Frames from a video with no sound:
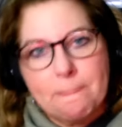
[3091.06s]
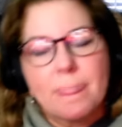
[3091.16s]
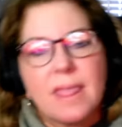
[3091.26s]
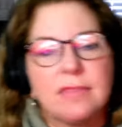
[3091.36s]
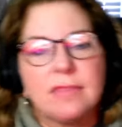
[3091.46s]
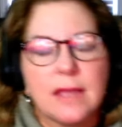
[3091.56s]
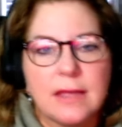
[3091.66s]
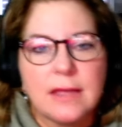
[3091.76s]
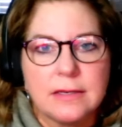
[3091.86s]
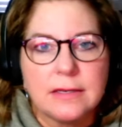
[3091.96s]
and
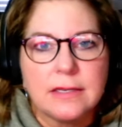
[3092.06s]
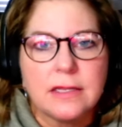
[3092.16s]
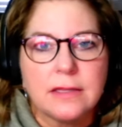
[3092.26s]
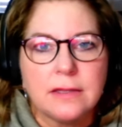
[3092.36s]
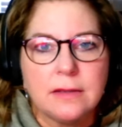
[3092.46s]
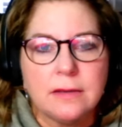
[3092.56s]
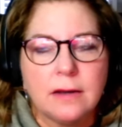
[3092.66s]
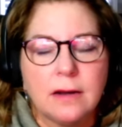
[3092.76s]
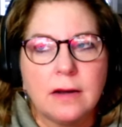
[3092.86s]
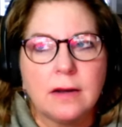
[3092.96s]
then
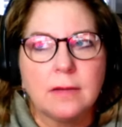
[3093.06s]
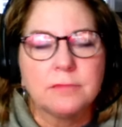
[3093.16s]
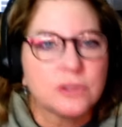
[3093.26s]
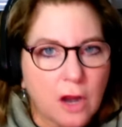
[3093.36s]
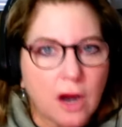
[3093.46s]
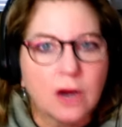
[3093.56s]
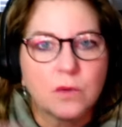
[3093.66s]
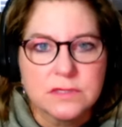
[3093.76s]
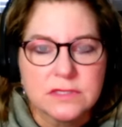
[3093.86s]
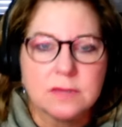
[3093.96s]
the car
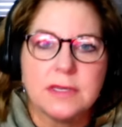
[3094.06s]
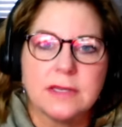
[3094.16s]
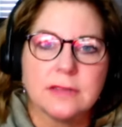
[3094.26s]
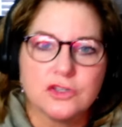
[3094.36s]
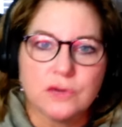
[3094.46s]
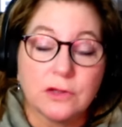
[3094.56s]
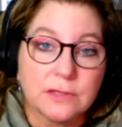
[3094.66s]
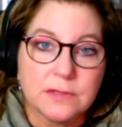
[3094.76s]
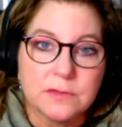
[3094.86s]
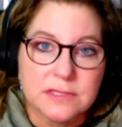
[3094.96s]
was going to be in the trailer, and
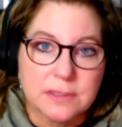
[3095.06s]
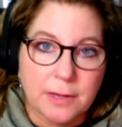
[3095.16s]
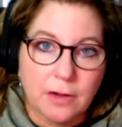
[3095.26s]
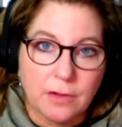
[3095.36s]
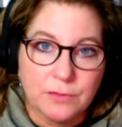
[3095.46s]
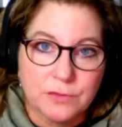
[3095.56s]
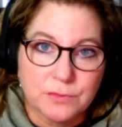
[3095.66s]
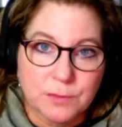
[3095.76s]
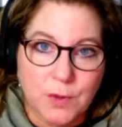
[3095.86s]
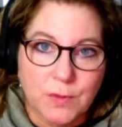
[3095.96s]
he was going to buy all those
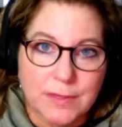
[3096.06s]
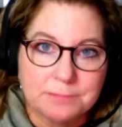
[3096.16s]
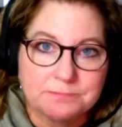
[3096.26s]
from Cody.